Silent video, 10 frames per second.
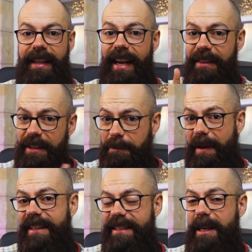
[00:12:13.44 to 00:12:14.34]
Now, this
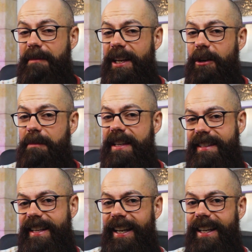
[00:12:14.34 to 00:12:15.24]
may seem a little bit
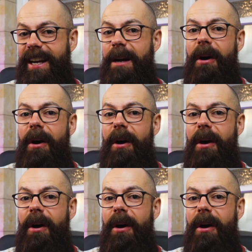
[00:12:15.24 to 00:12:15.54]
silly,